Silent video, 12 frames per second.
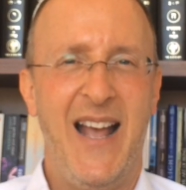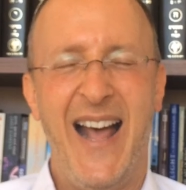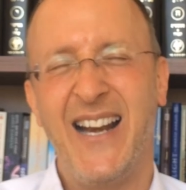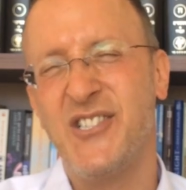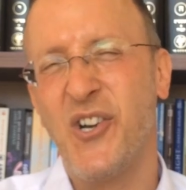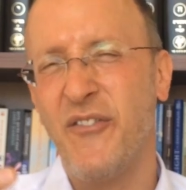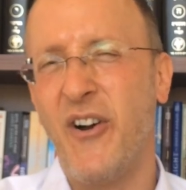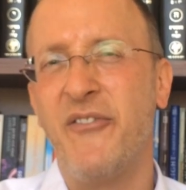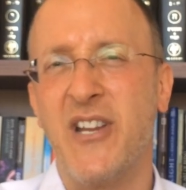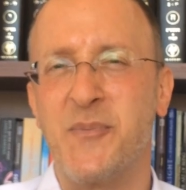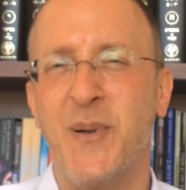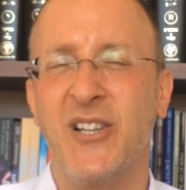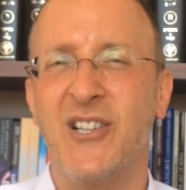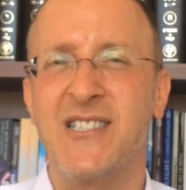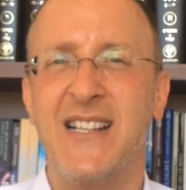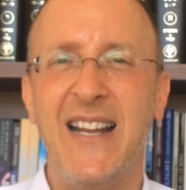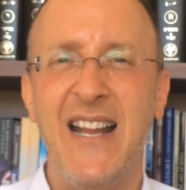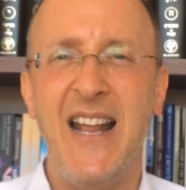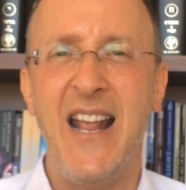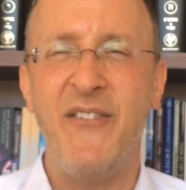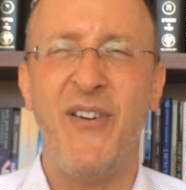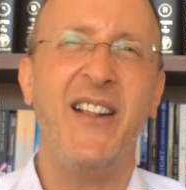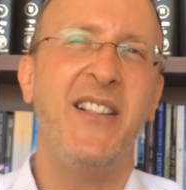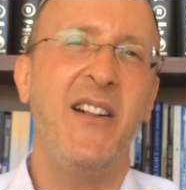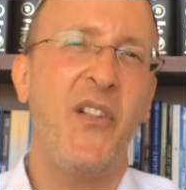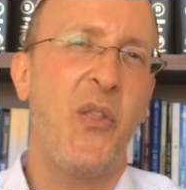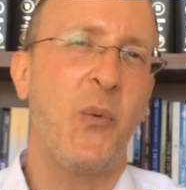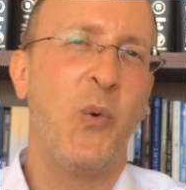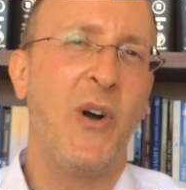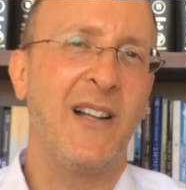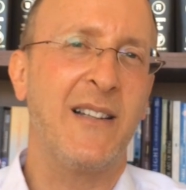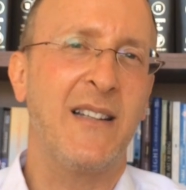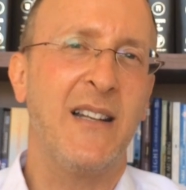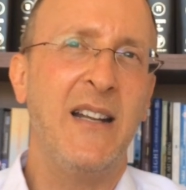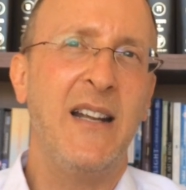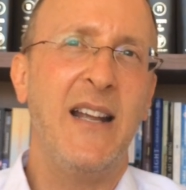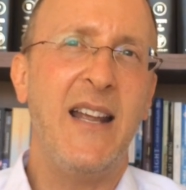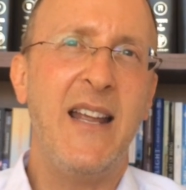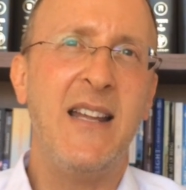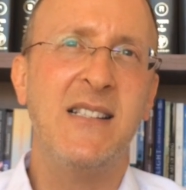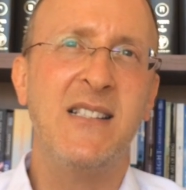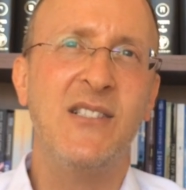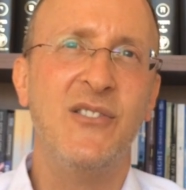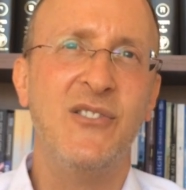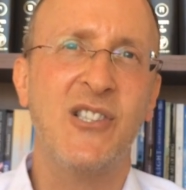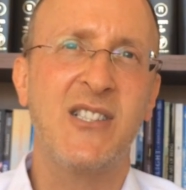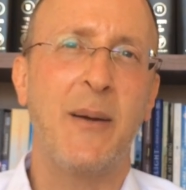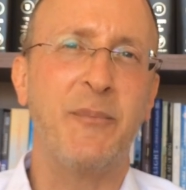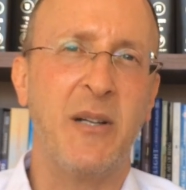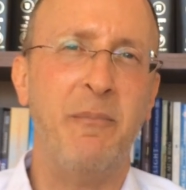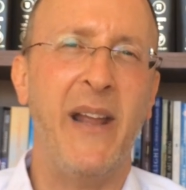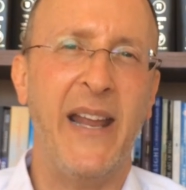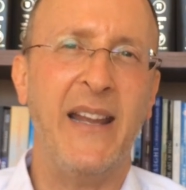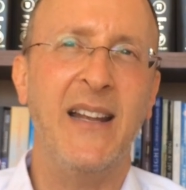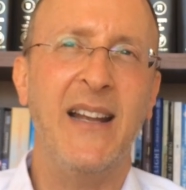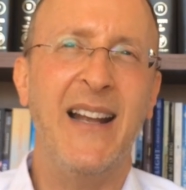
And it's sort of obvious because if I think that the world is just up to me